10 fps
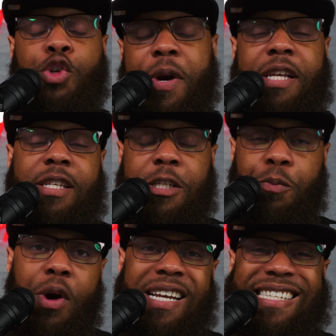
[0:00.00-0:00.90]
26
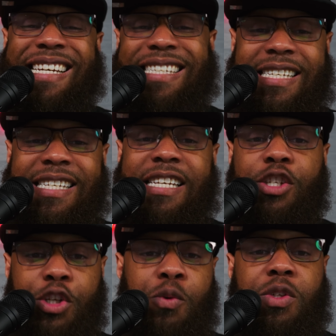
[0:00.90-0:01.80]
points, six
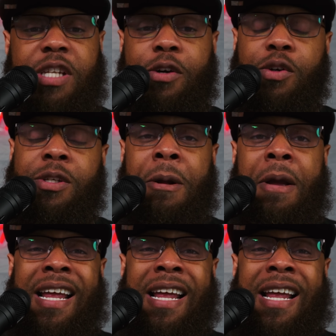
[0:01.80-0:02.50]
assists, two steals,